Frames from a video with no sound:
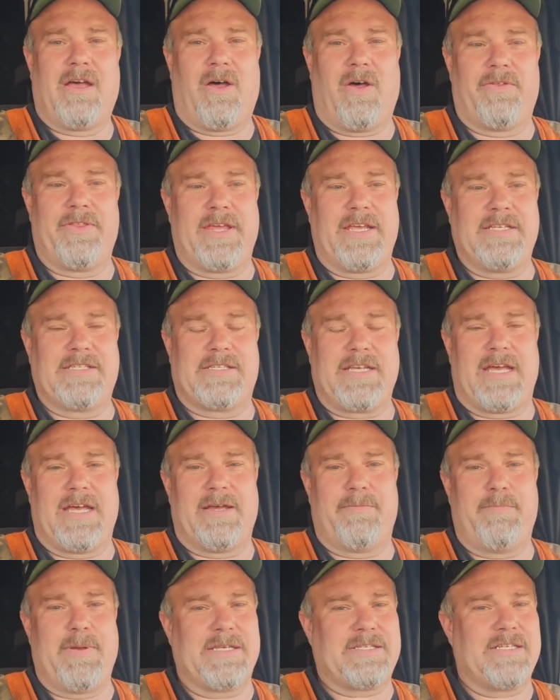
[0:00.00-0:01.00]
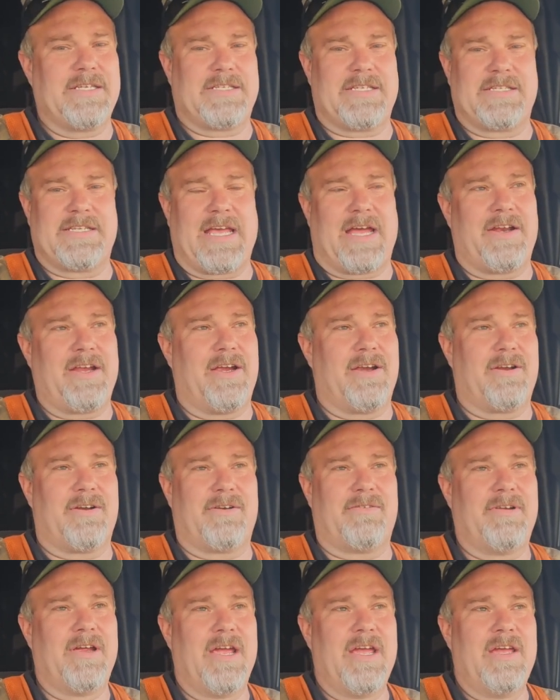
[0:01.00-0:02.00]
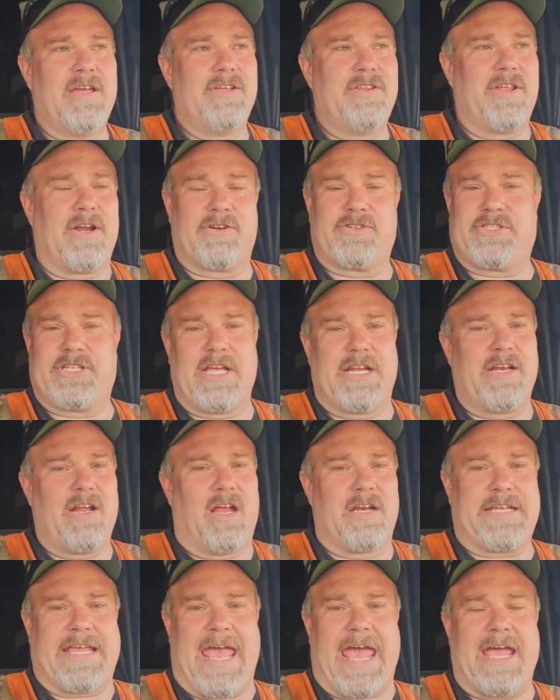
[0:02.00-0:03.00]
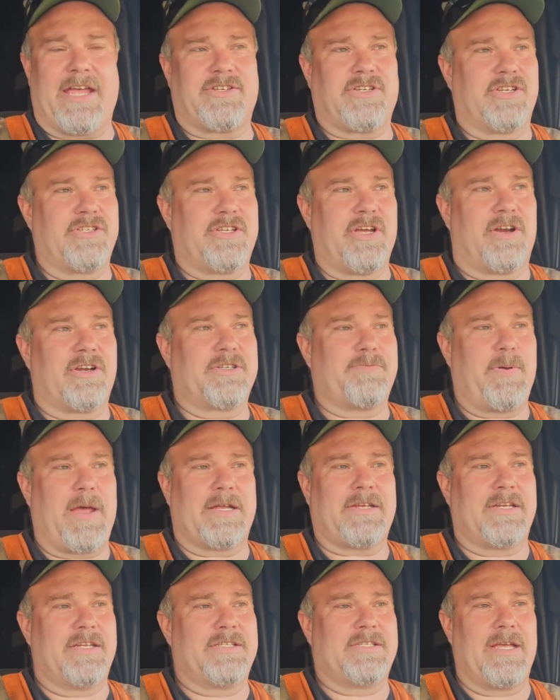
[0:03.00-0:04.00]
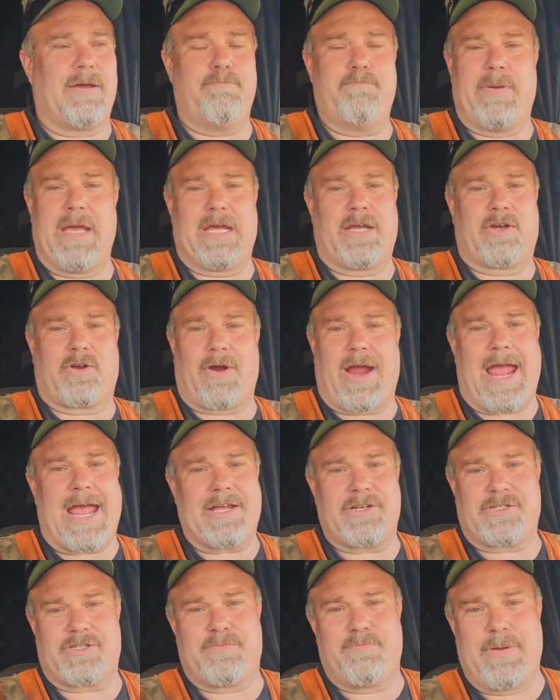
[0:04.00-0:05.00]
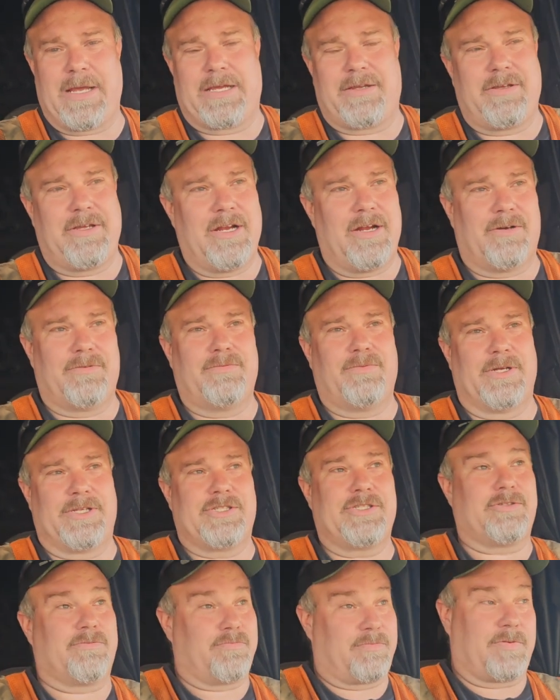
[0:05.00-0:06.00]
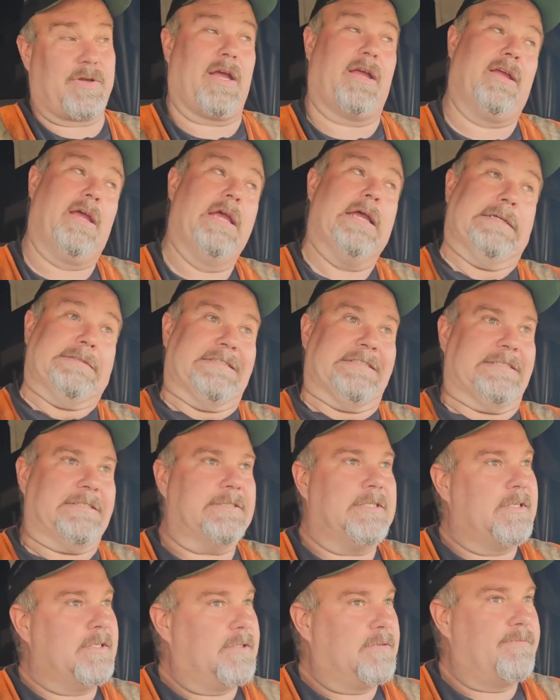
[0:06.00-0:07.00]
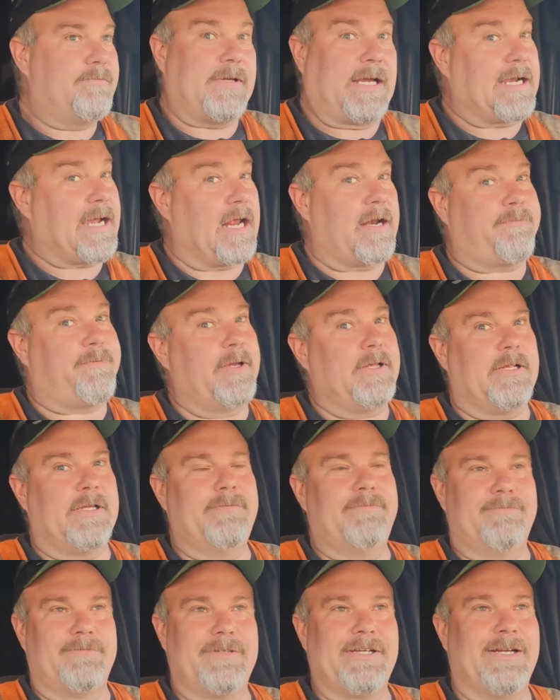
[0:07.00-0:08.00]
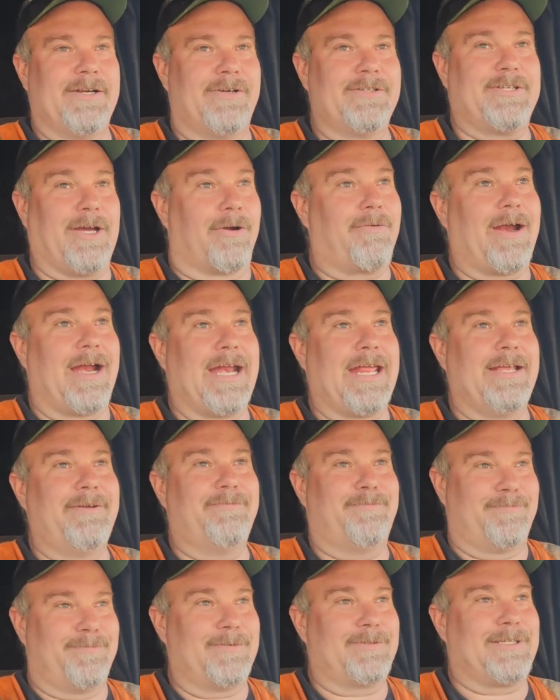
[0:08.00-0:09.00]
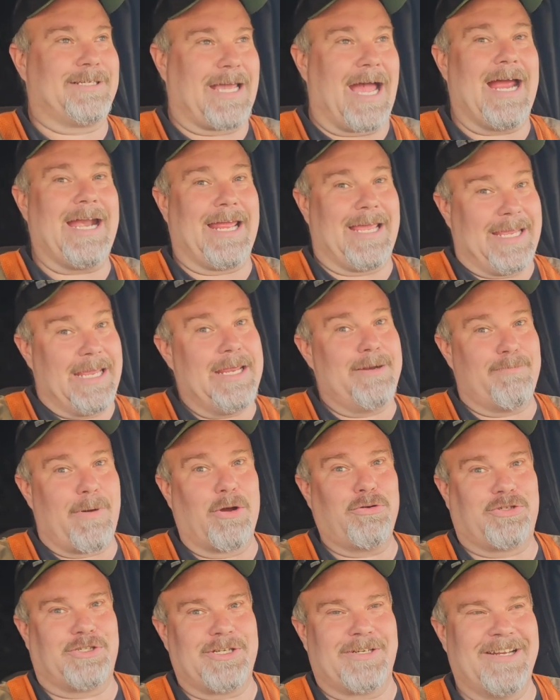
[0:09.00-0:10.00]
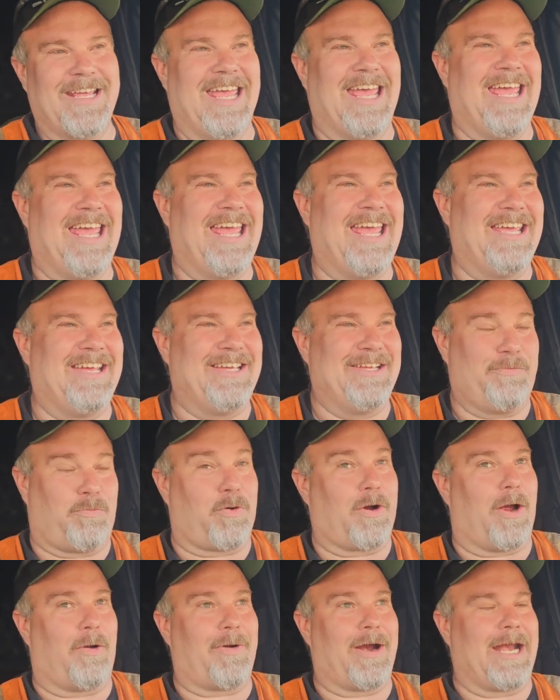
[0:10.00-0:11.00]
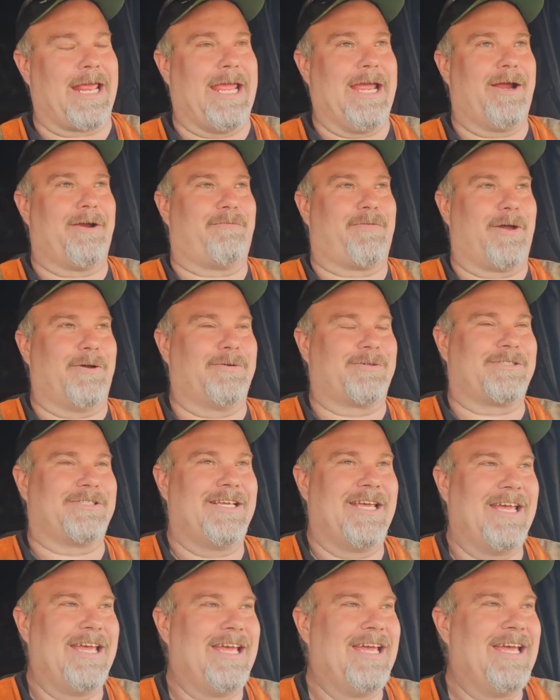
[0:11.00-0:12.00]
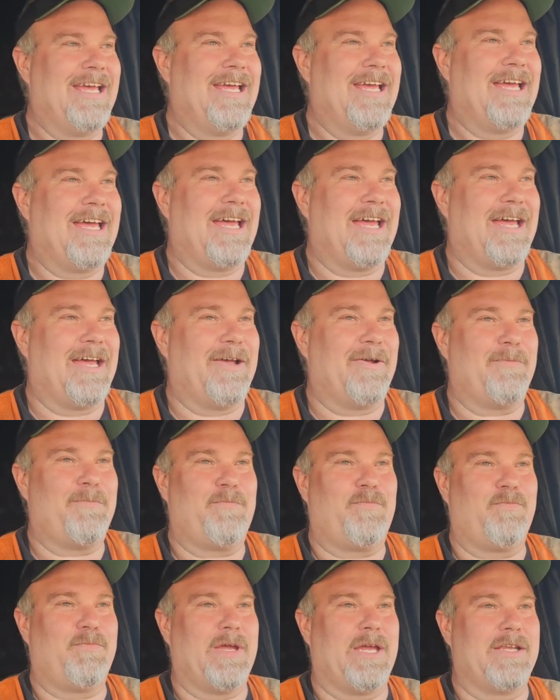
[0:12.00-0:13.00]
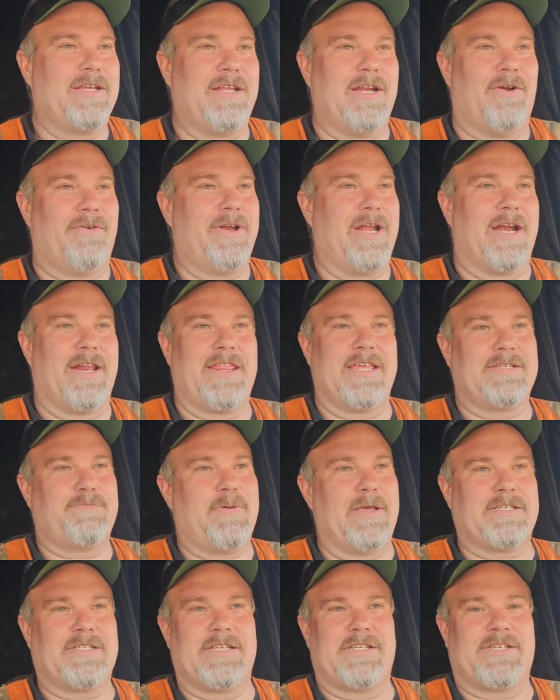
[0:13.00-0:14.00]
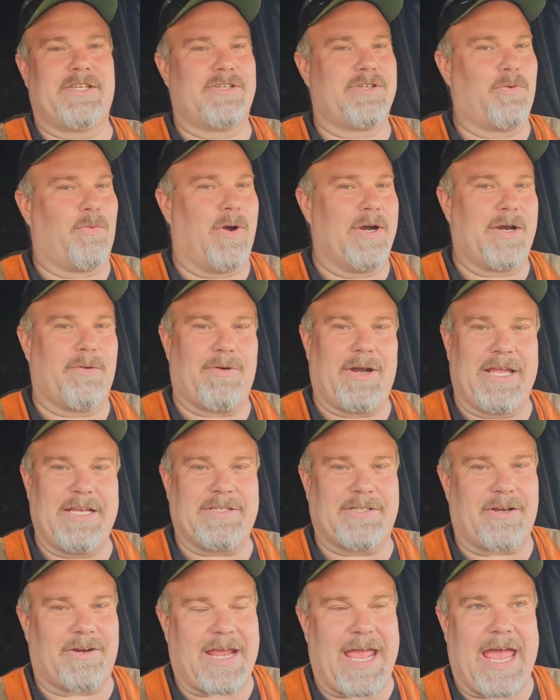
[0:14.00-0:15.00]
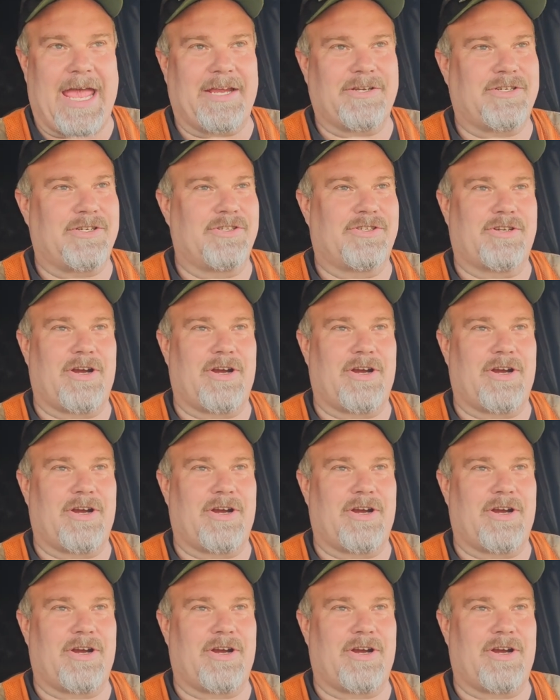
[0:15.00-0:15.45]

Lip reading: All these businesses out here, they're sitting on cash because they're expecting some big crash, which I got a feeling, it's already kind of in motion. We're already here, folks. But none of these businesses are wanting to release their cash and